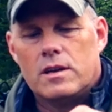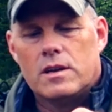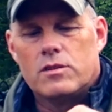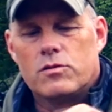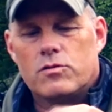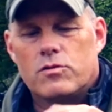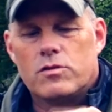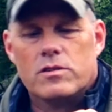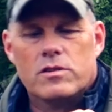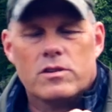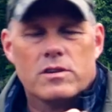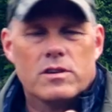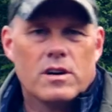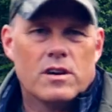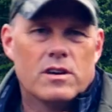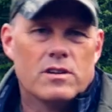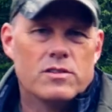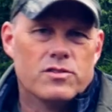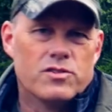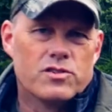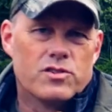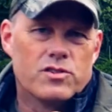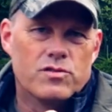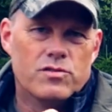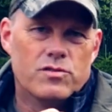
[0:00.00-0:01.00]
you can
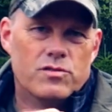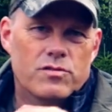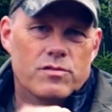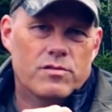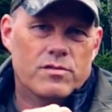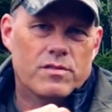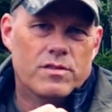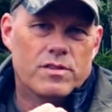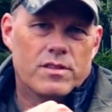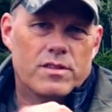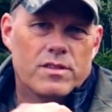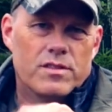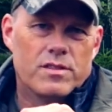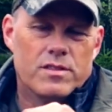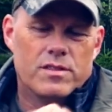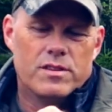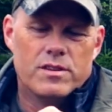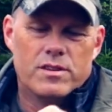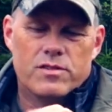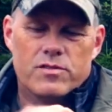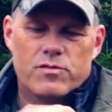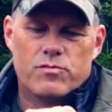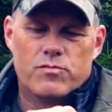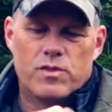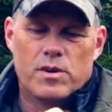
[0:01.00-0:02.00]
unscrew
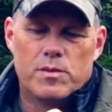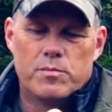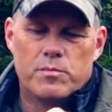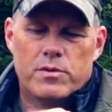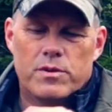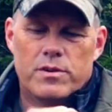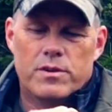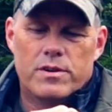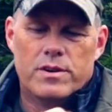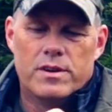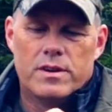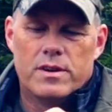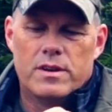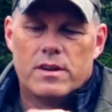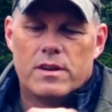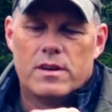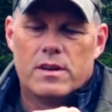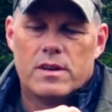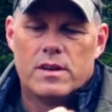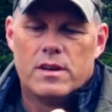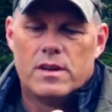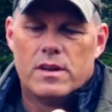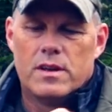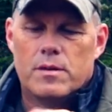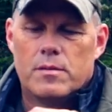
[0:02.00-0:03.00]
this rubber
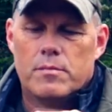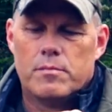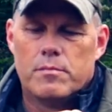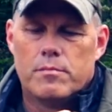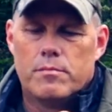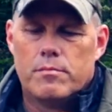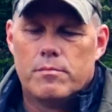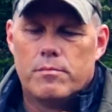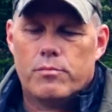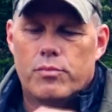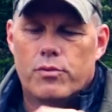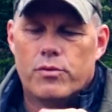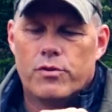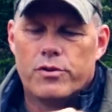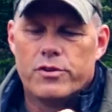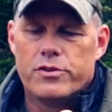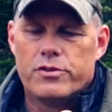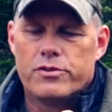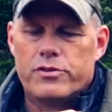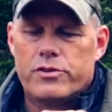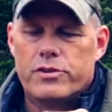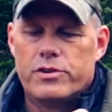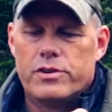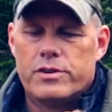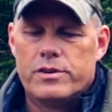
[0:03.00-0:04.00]

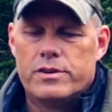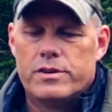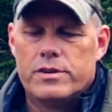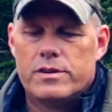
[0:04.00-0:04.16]
point